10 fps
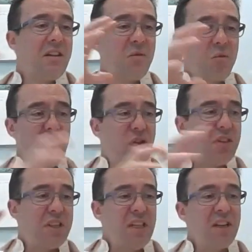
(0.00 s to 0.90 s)
we should
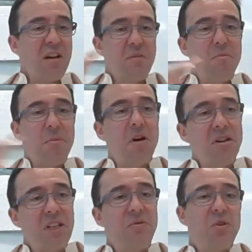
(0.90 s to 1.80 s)
see a, a marked
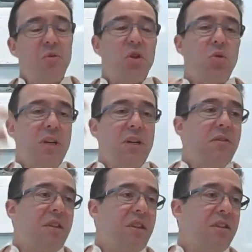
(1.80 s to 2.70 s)
difference between
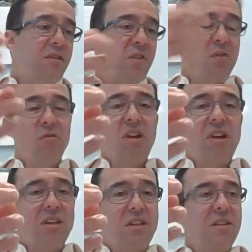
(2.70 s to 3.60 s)
the default
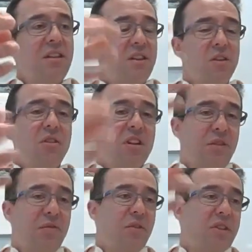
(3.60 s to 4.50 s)
rate historically
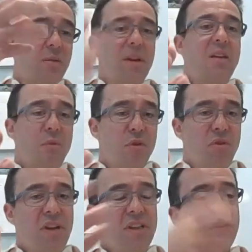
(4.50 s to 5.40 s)
for a double A bond
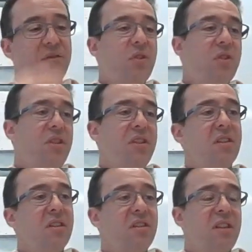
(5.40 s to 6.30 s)
rating versus
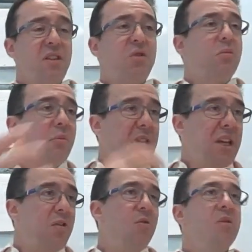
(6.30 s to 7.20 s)
say triple
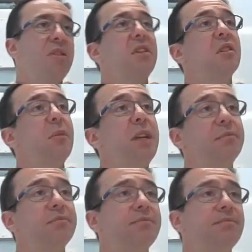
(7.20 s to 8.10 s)
B or a single B.
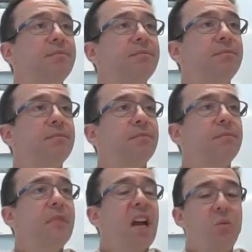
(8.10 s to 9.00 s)

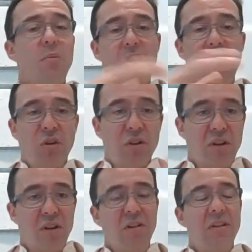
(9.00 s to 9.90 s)
And when we look at
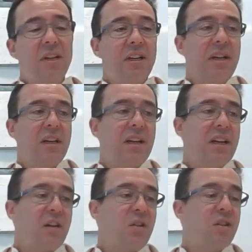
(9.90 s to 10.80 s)
our uh,
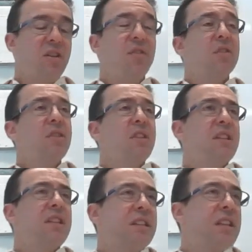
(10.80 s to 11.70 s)
look at our default
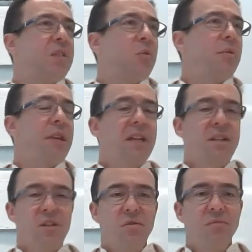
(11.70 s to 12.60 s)
statistics, that's where we get
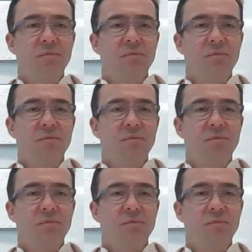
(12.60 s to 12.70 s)
to.